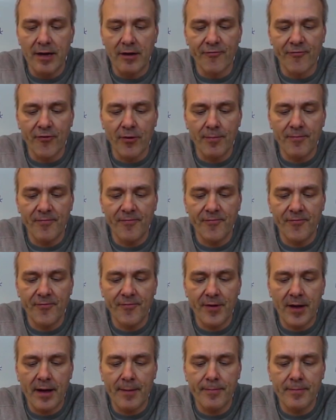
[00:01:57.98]
from
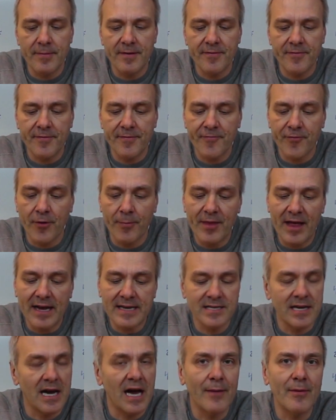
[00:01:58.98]

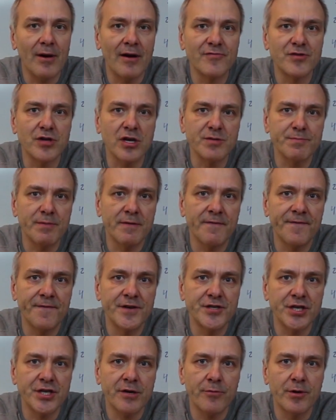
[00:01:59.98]
that time I've just been
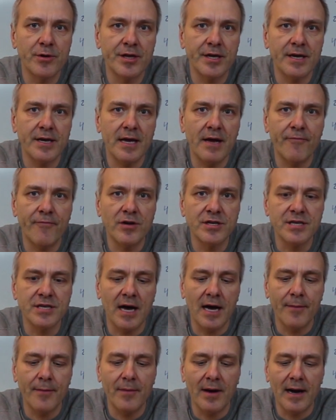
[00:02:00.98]
fishing with it every
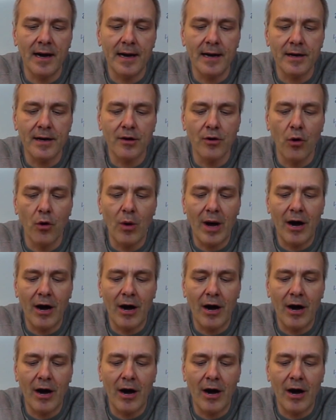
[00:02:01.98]
time I go